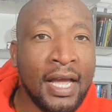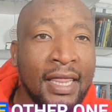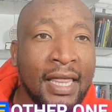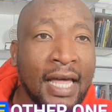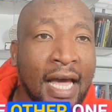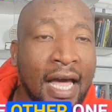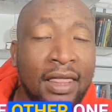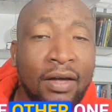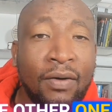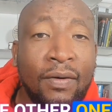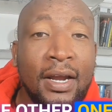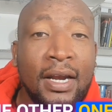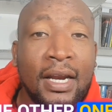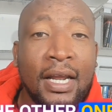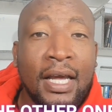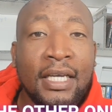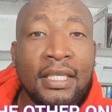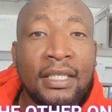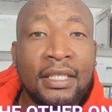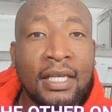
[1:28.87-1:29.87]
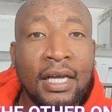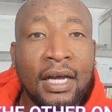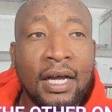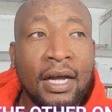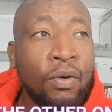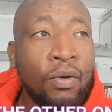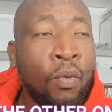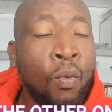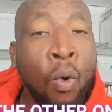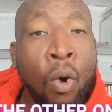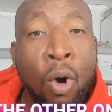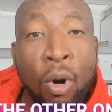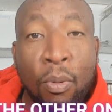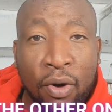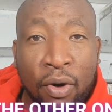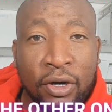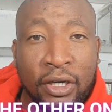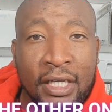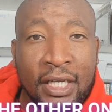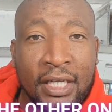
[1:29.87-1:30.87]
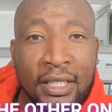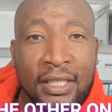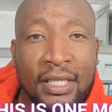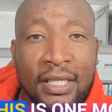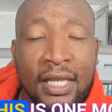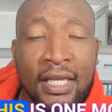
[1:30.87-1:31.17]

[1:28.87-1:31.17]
The other one is a warm audience.